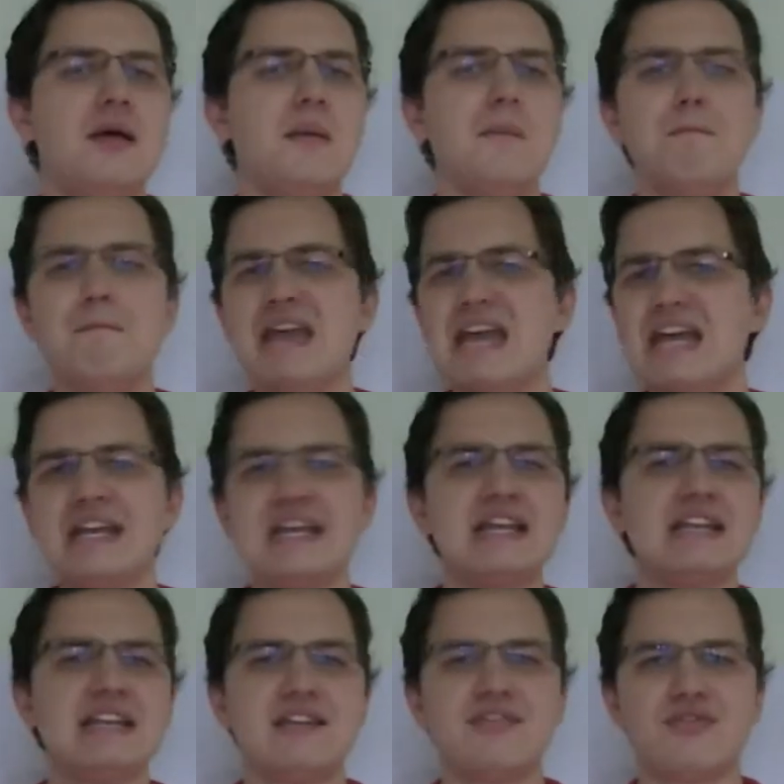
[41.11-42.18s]

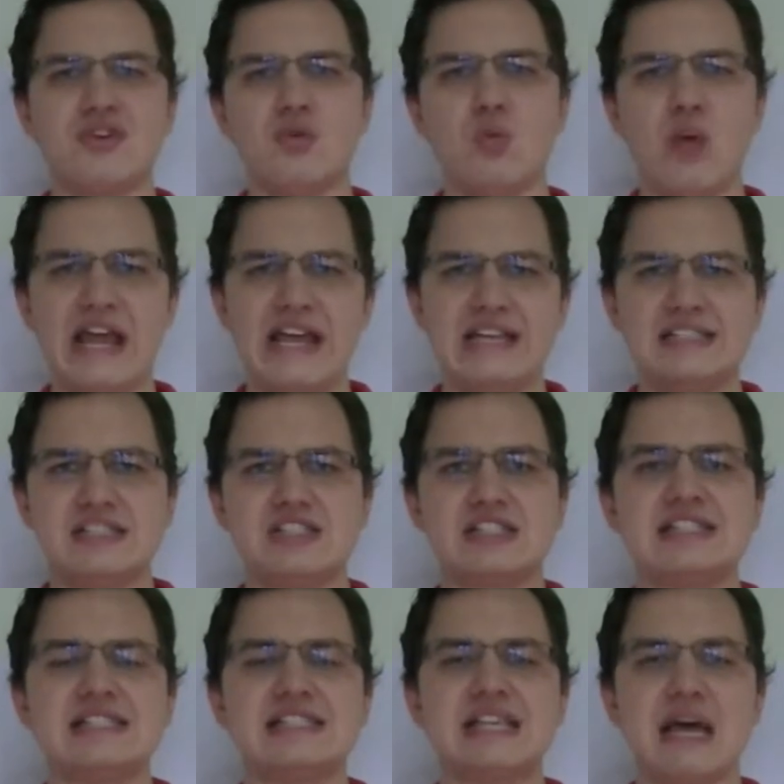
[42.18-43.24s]
many different ways
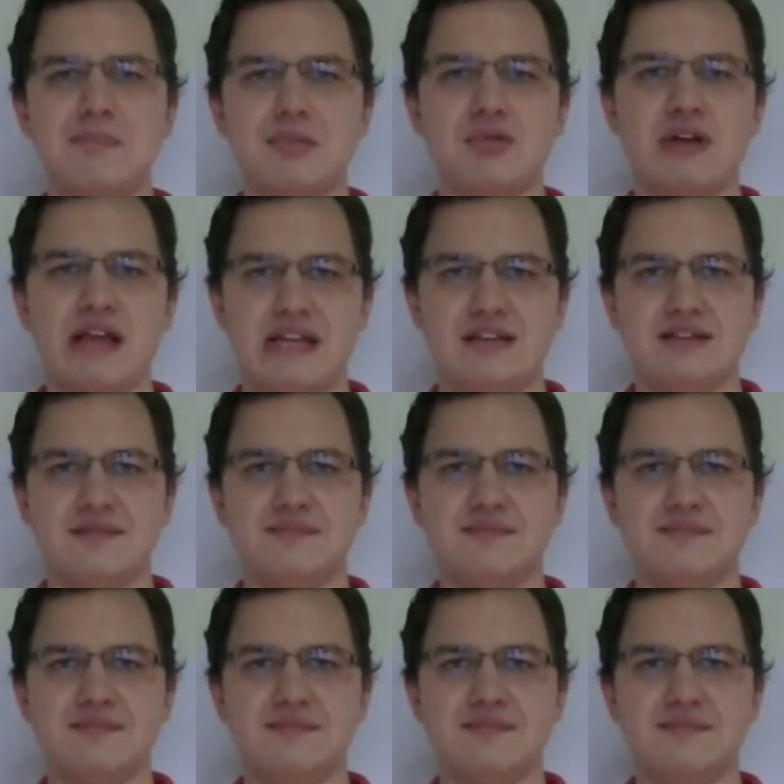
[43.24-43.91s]
to separate.